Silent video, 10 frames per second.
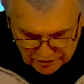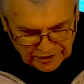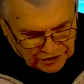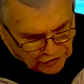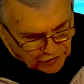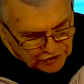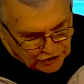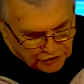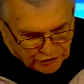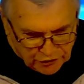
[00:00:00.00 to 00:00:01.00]
me encourage
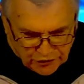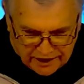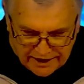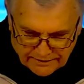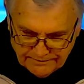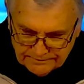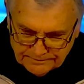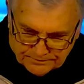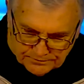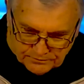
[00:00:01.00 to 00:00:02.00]
you to do that.
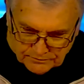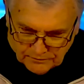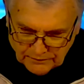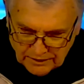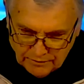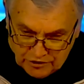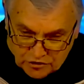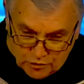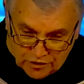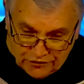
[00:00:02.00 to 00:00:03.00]

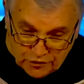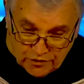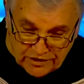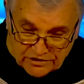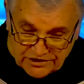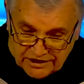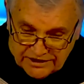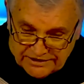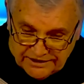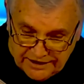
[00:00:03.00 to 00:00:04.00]
Because we're through with our study
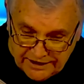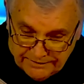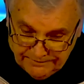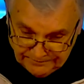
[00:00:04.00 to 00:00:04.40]
today.